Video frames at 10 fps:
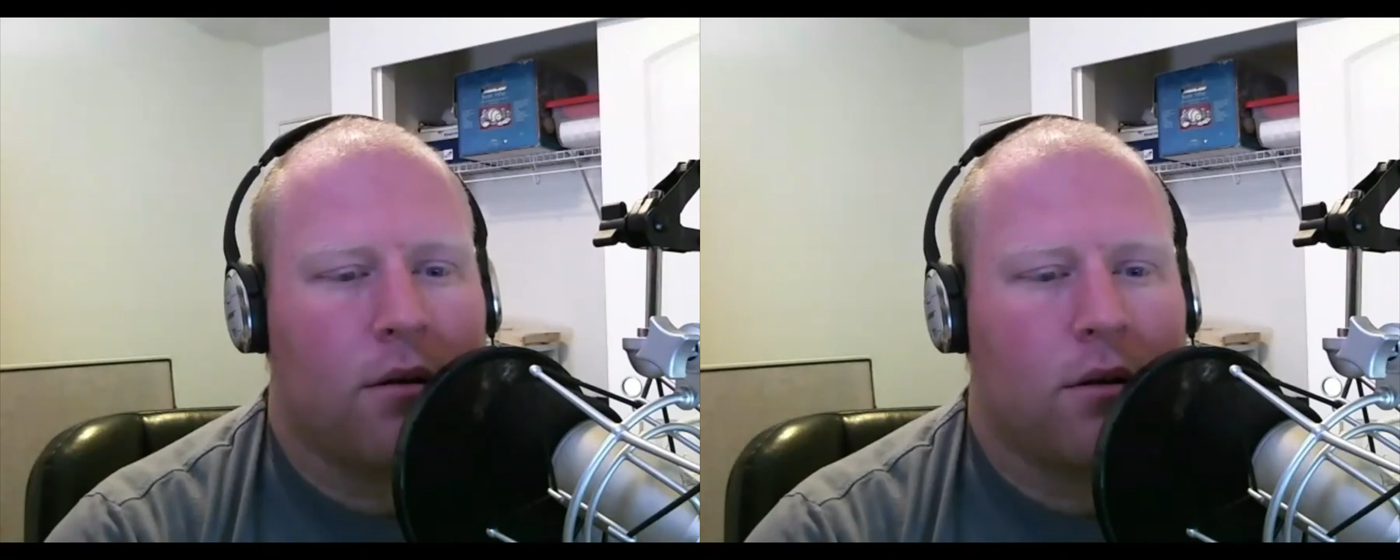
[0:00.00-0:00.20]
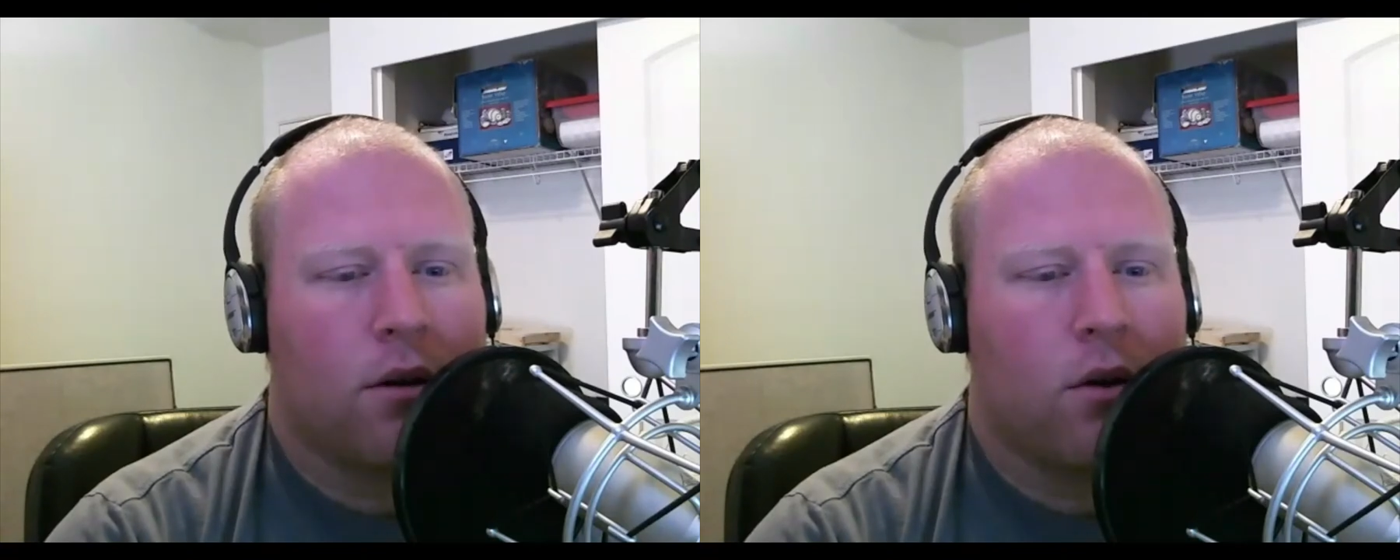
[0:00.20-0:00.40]

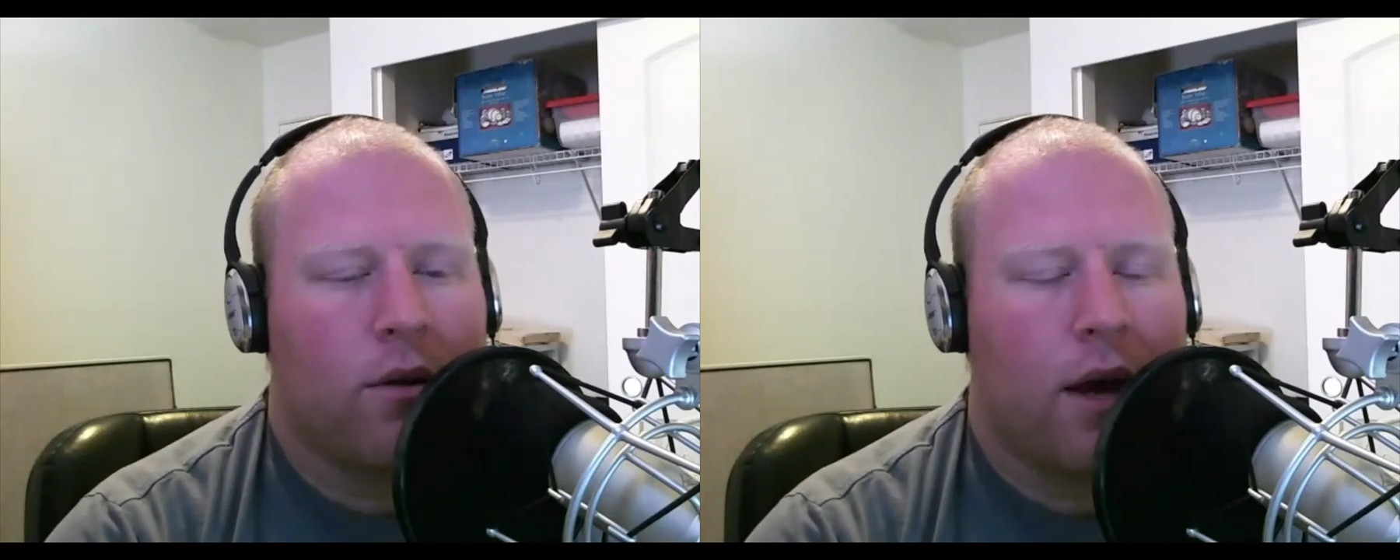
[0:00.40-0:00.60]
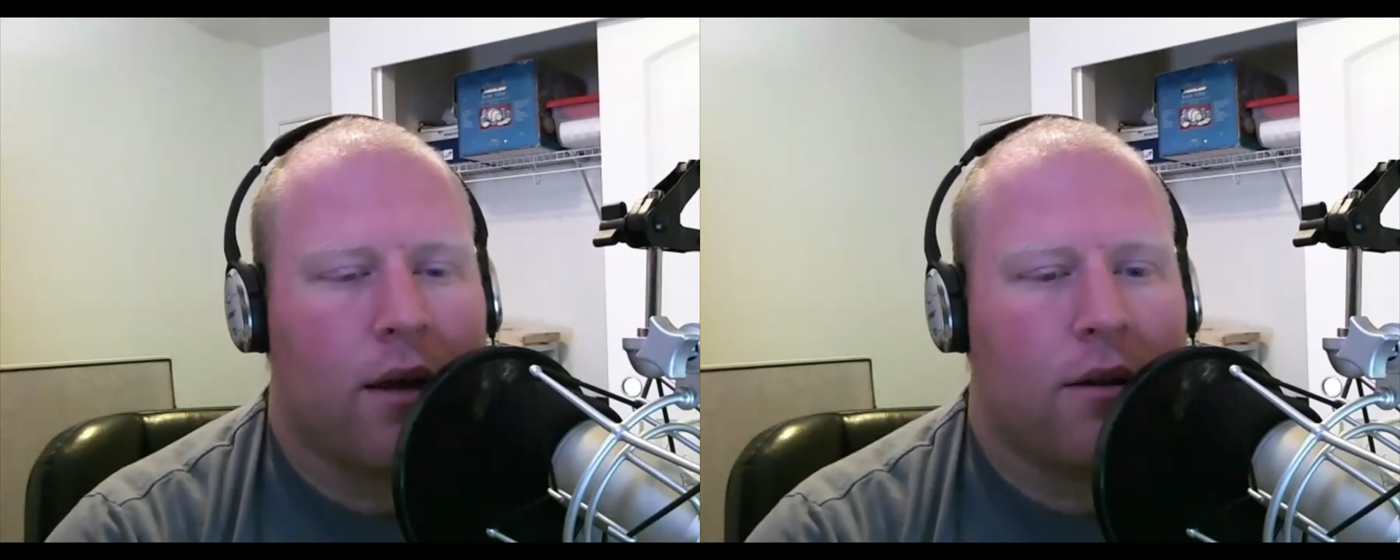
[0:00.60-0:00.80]
you know
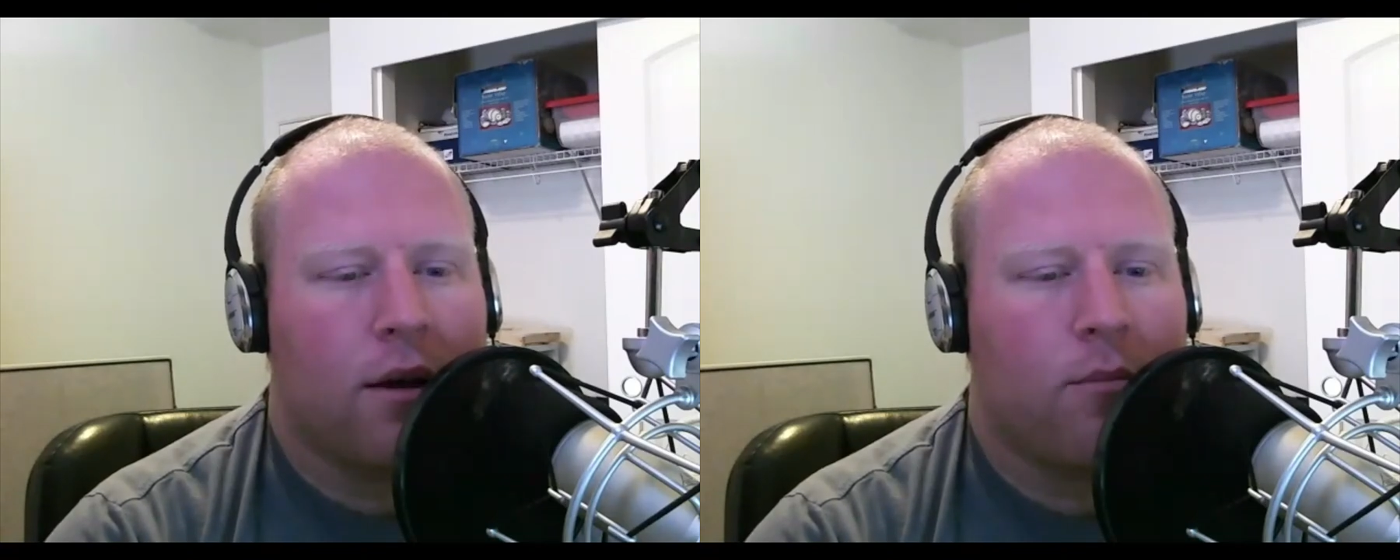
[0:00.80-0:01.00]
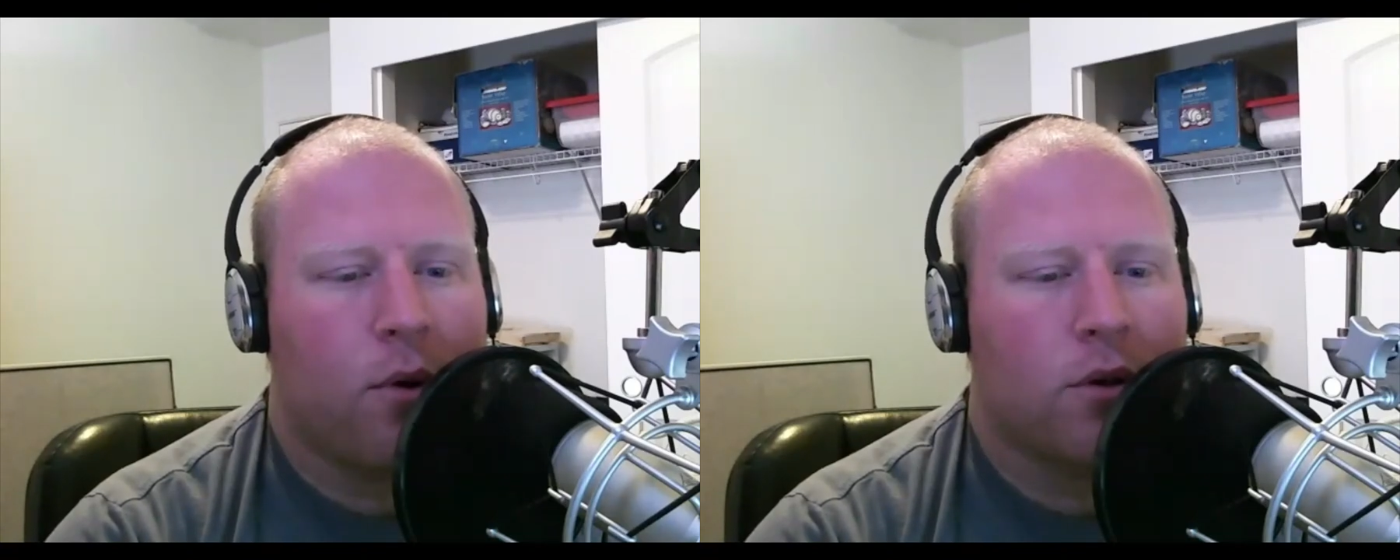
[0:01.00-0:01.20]
that
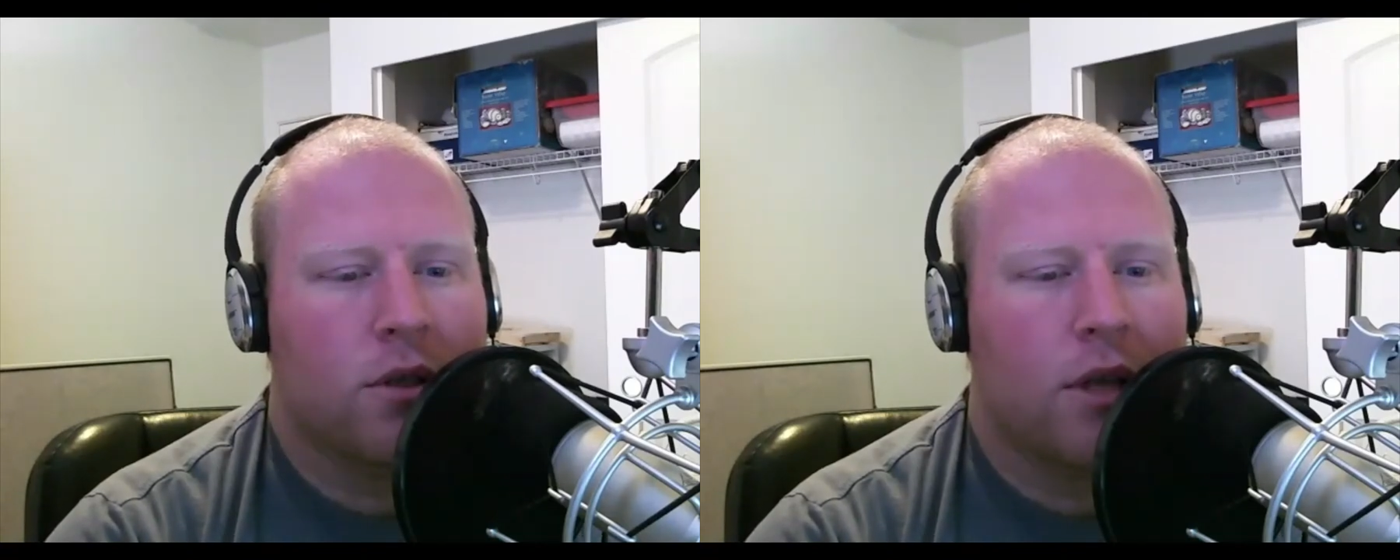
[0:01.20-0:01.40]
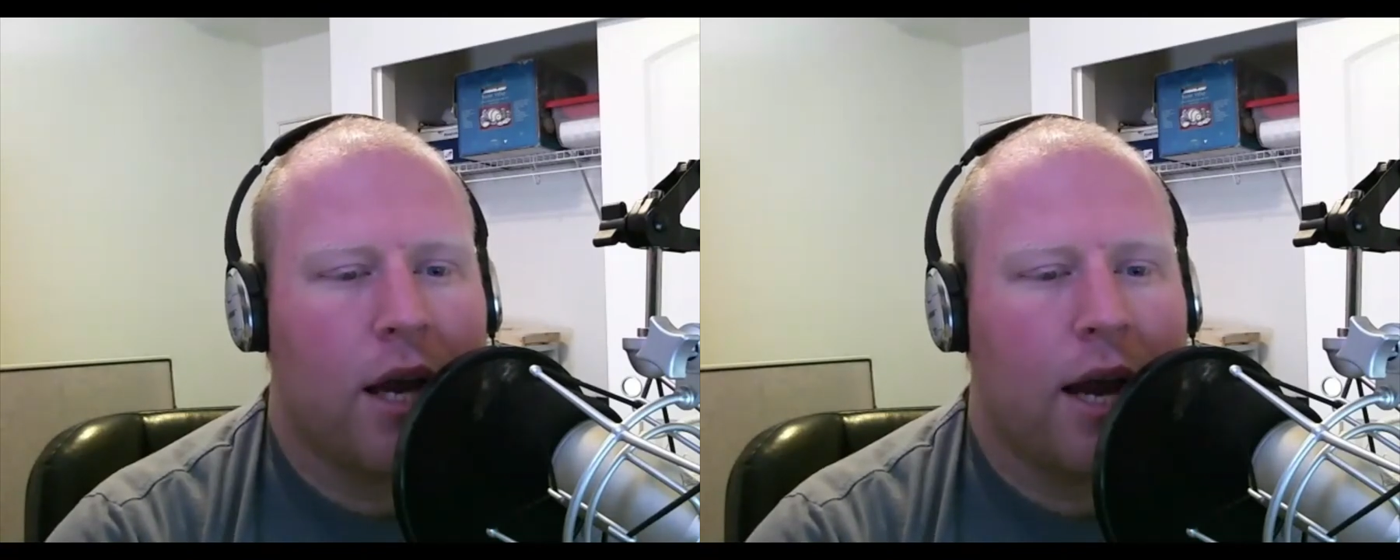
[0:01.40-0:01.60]
that
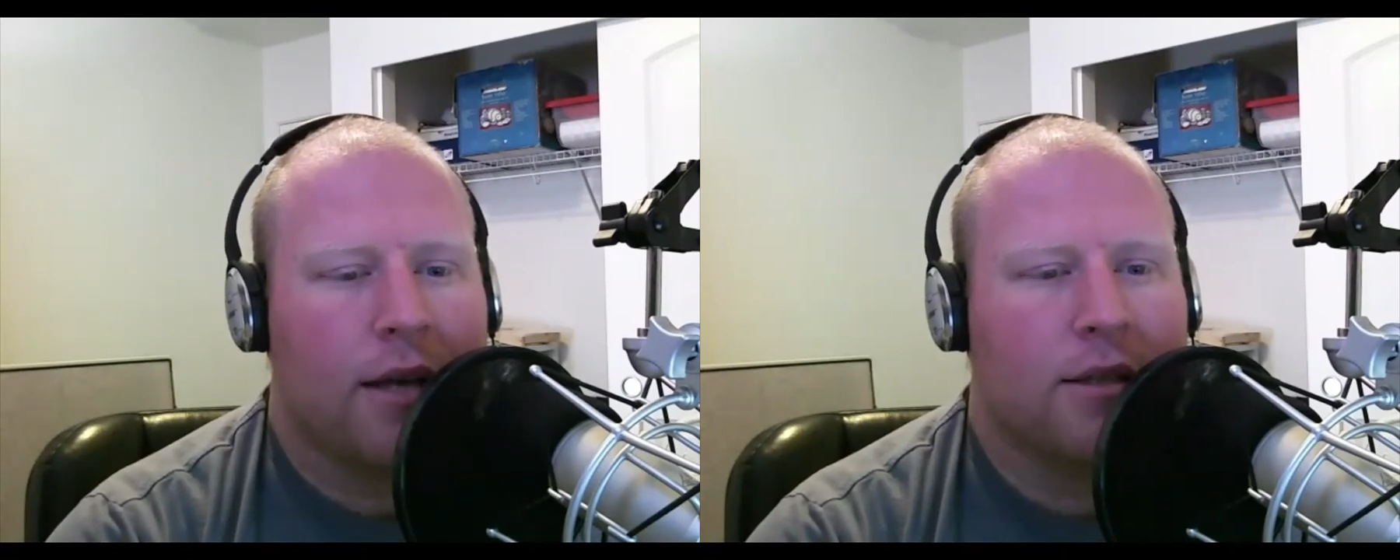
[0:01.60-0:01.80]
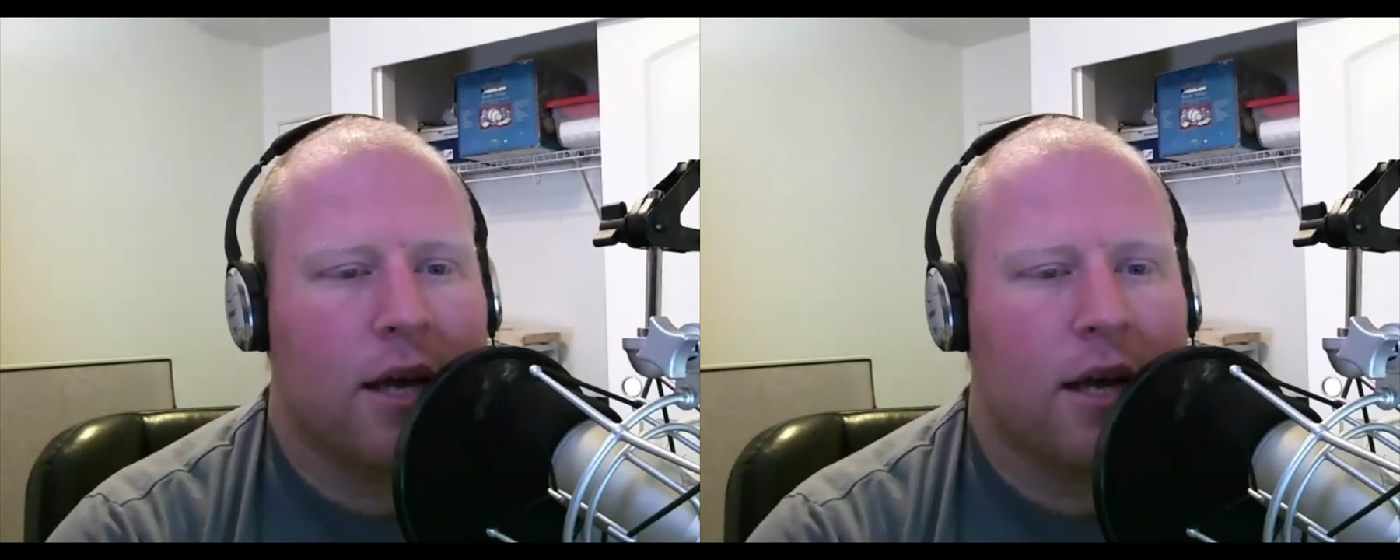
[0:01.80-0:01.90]
person that has